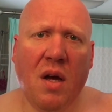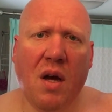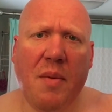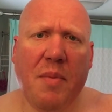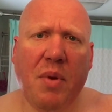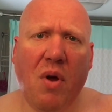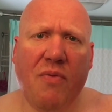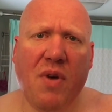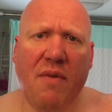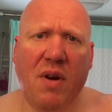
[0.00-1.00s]
Comment below
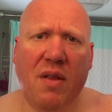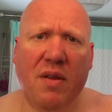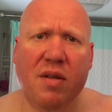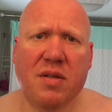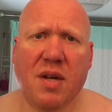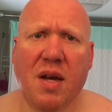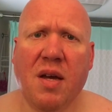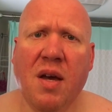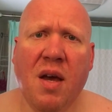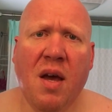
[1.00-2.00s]
if you have anything to
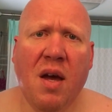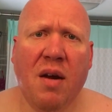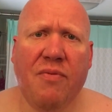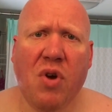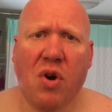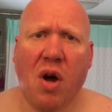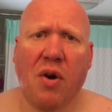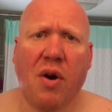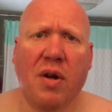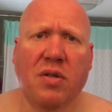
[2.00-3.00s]
say. If you're
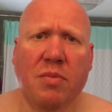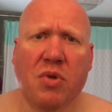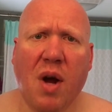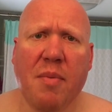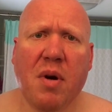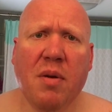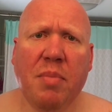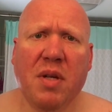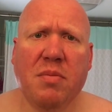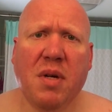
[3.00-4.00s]
not a subscriber,
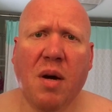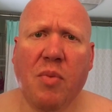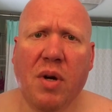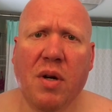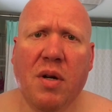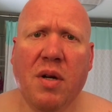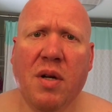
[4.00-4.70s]
please become one.